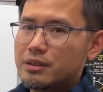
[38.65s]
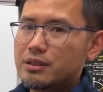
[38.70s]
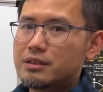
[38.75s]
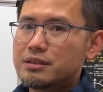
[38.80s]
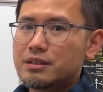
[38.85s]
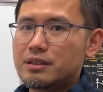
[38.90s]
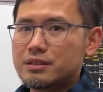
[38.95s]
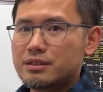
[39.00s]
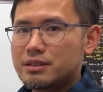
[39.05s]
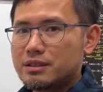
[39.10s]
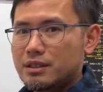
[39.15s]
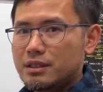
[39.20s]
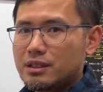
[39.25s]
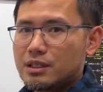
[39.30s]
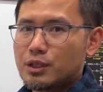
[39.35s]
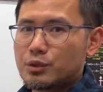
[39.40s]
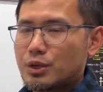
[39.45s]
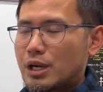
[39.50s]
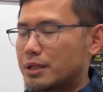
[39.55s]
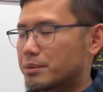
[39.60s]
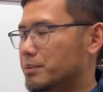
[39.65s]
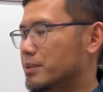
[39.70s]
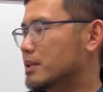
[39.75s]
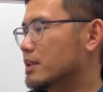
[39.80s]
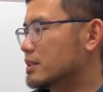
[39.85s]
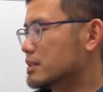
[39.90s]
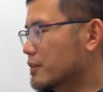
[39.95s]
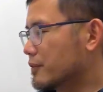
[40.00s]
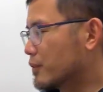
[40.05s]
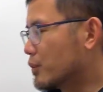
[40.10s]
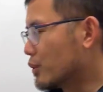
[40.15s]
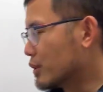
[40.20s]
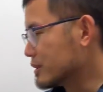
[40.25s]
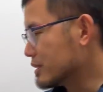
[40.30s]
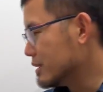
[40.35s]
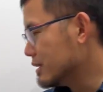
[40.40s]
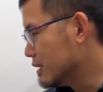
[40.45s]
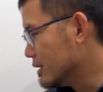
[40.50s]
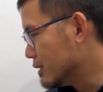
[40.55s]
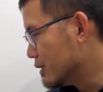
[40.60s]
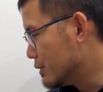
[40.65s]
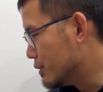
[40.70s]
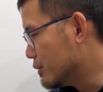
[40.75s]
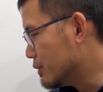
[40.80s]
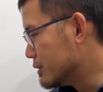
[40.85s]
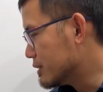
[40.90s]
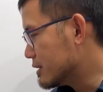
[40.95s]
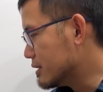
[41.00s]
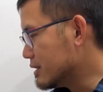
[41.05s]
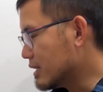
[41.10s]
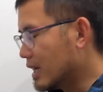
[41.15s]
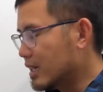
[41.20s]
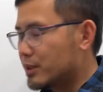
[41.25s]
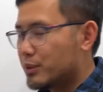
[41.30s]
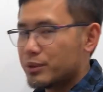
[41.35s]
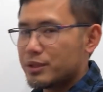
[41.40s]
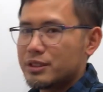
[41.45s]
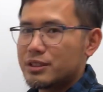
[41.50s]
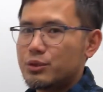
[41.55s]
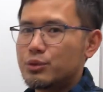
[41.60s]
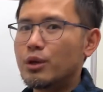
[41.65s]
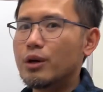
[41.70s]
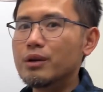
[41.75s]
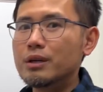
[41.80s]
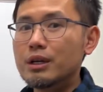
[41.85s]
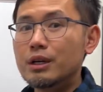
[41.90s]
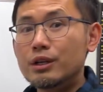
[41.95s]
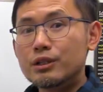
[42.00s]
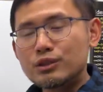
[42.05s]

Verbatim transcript: this is incorrect because of course 2 is not equal to 0.